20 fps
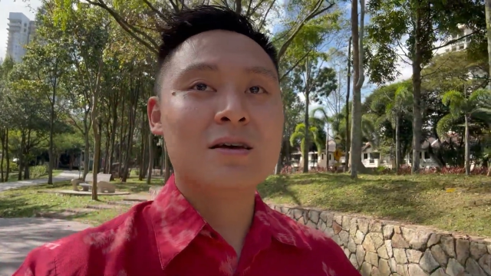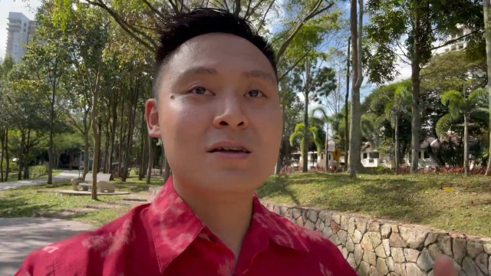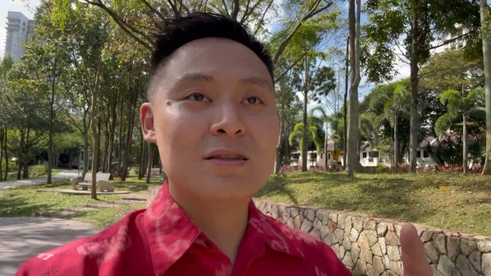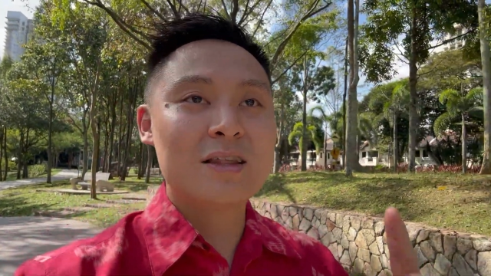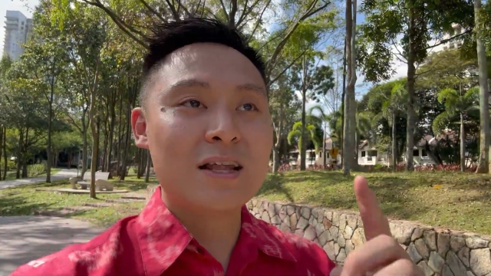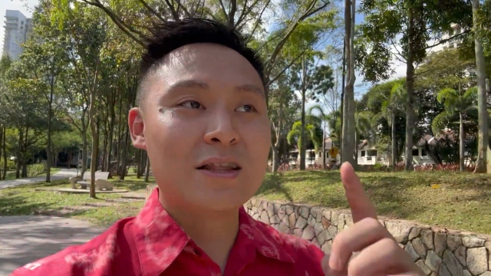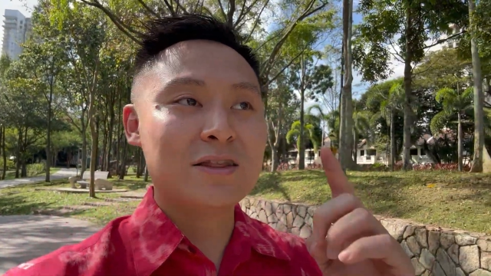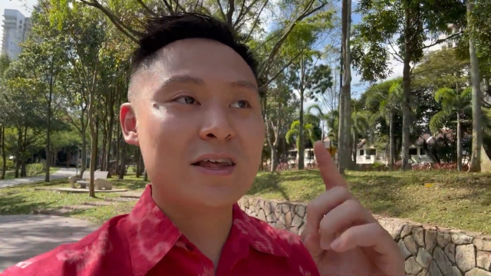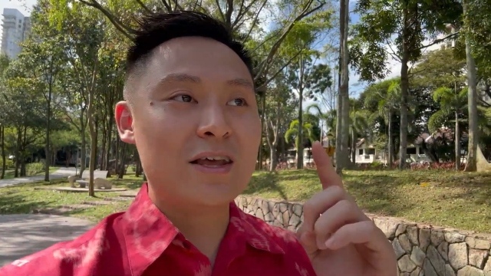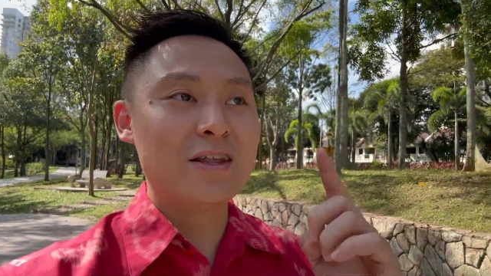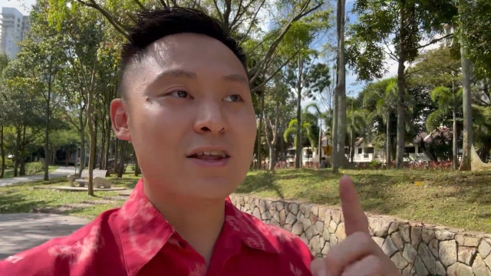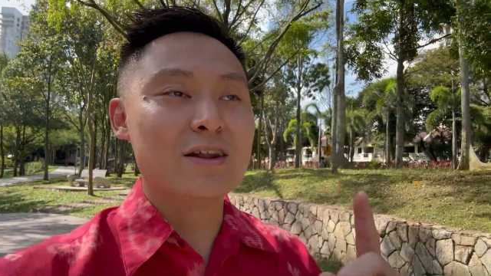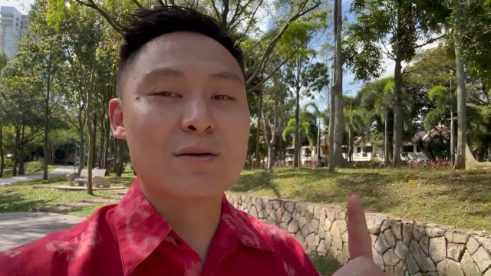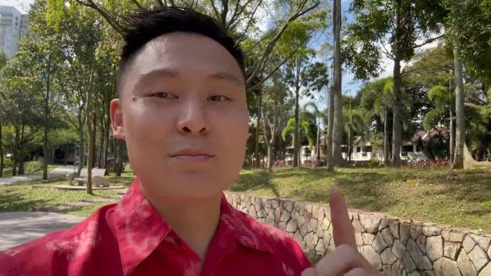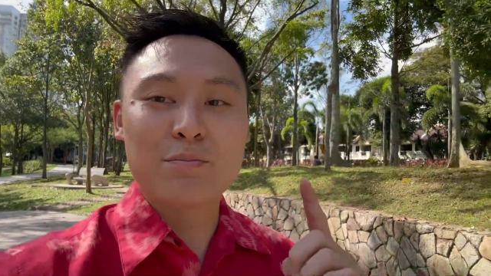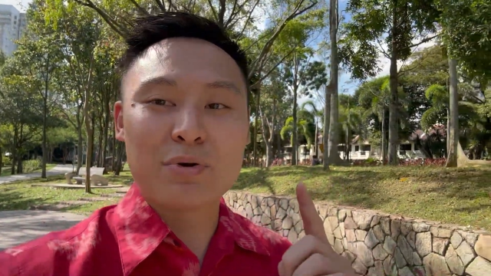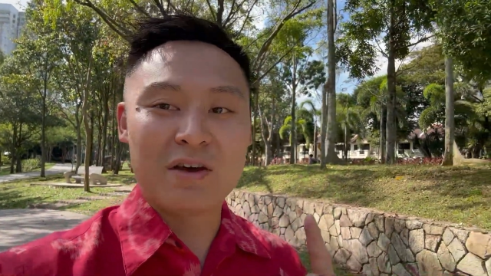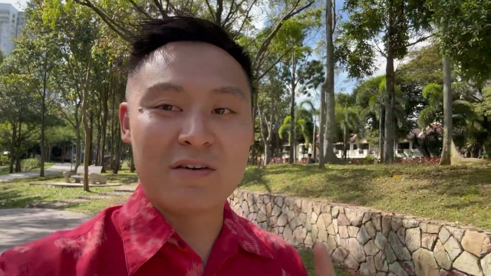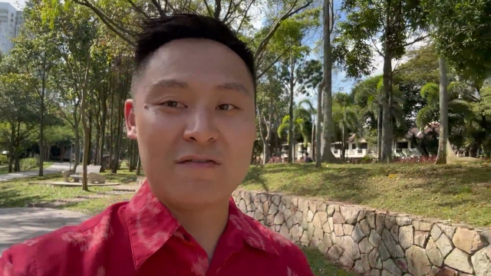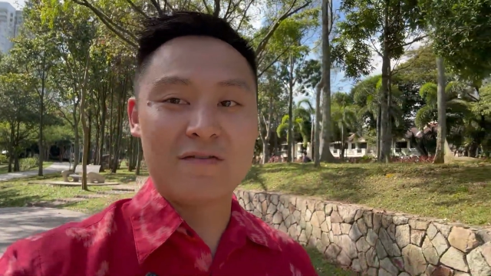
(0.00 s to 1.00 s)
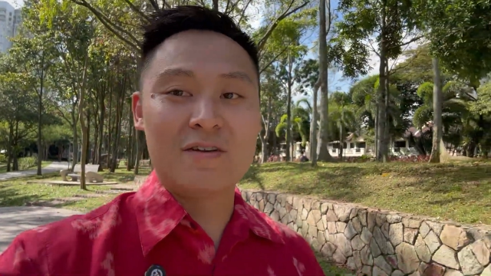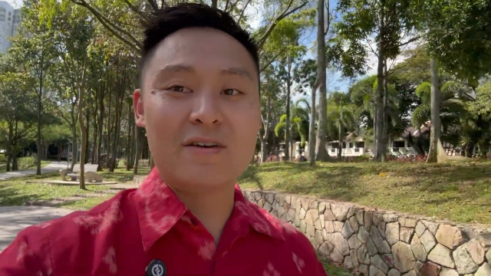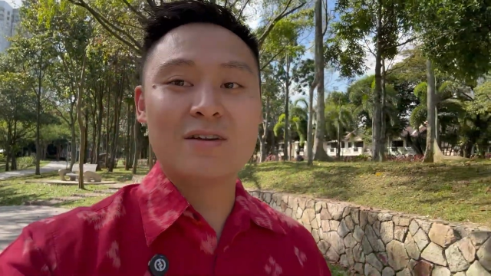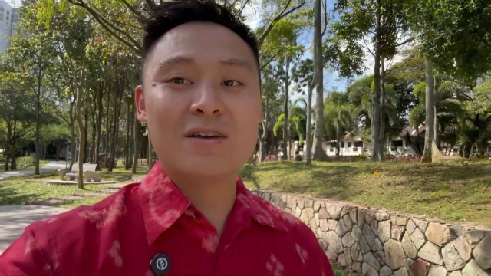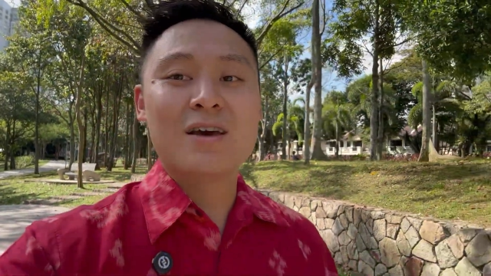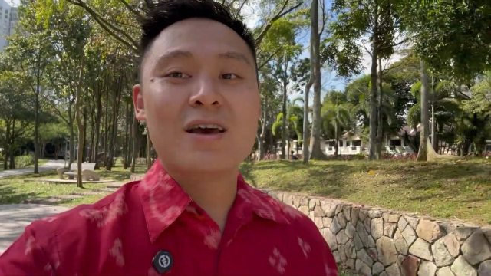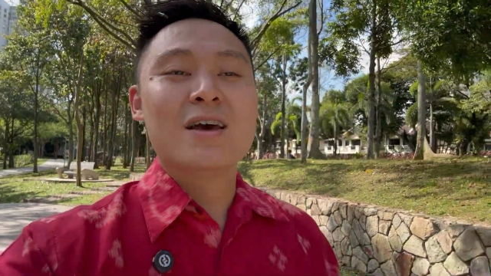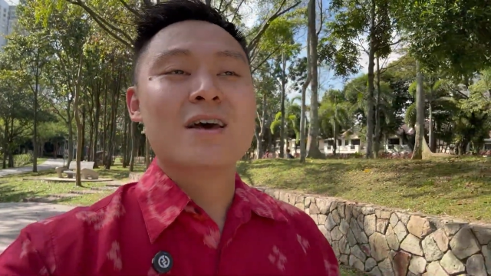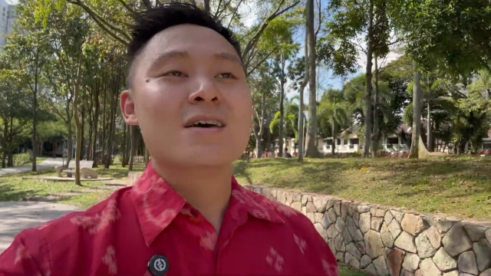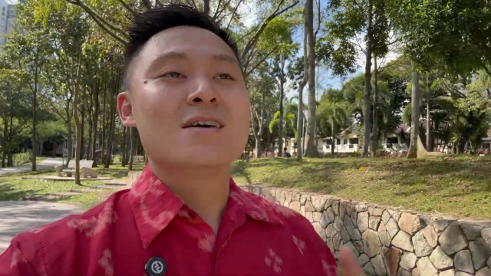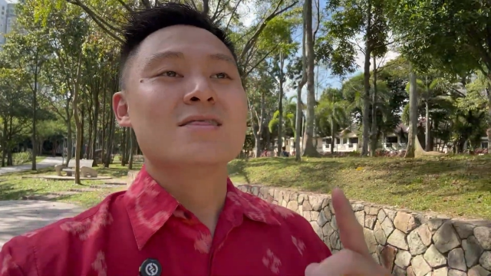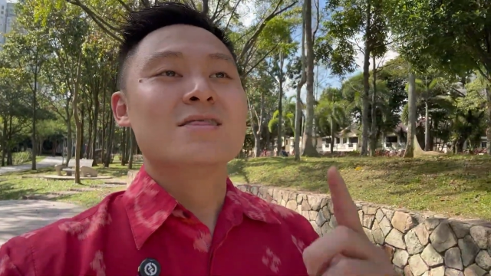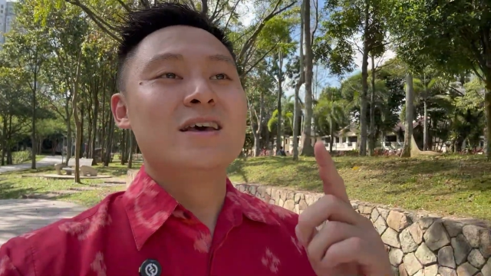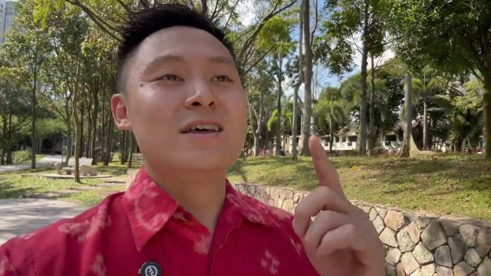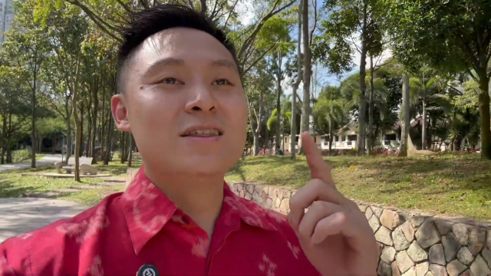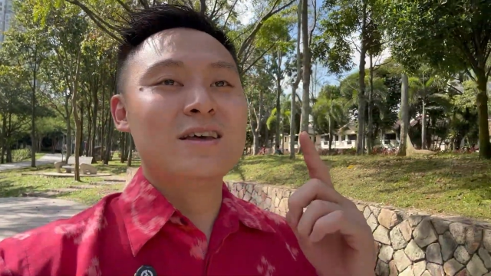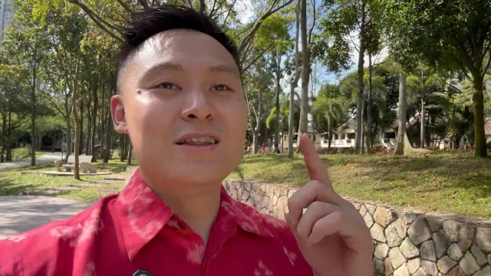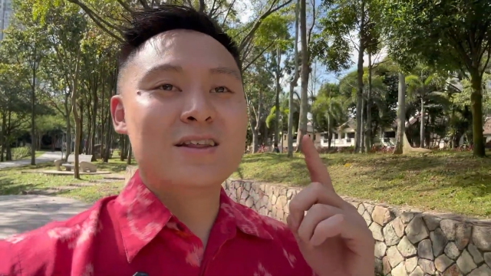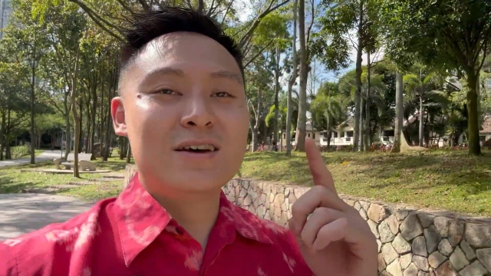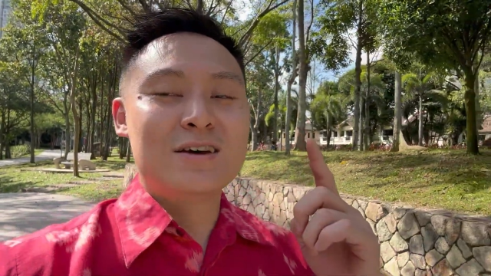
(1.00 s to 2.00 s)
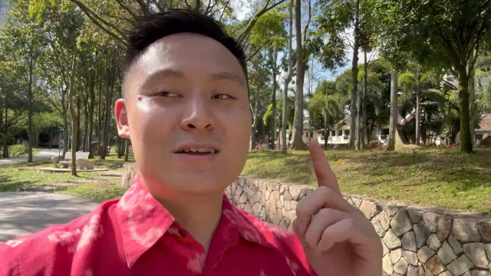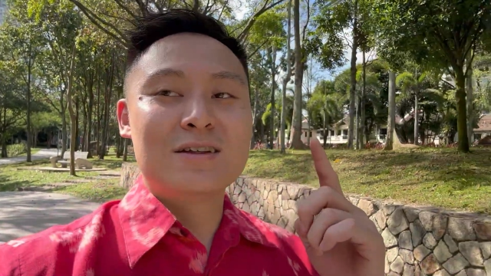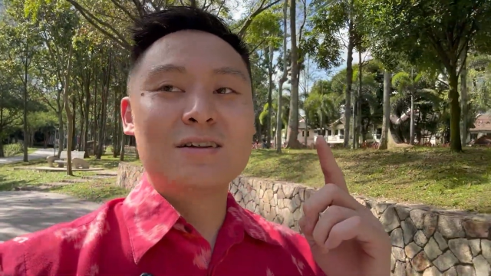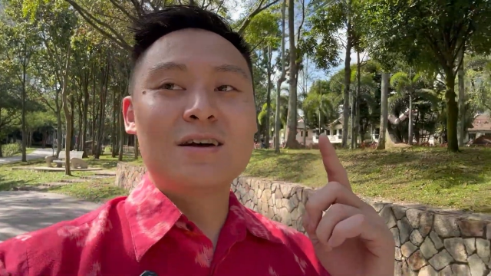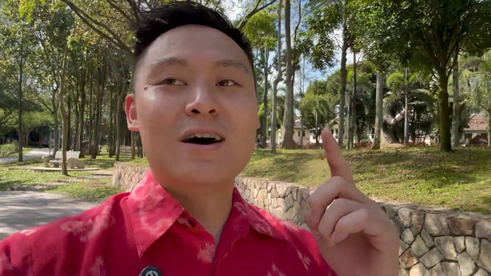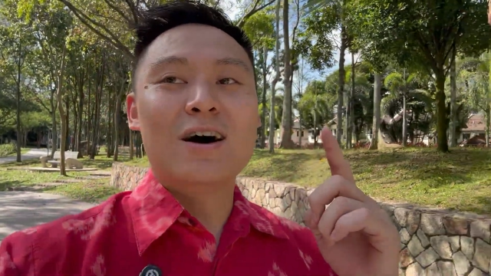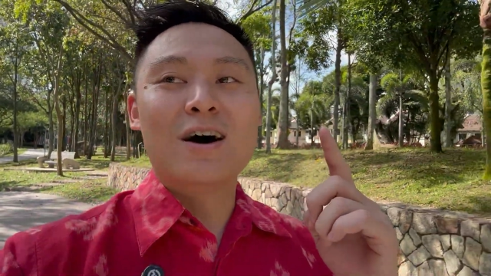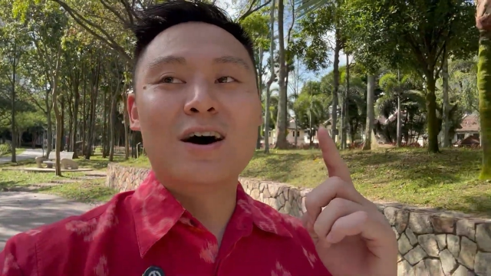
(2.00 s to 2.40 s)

that they didn't pivot, they didn't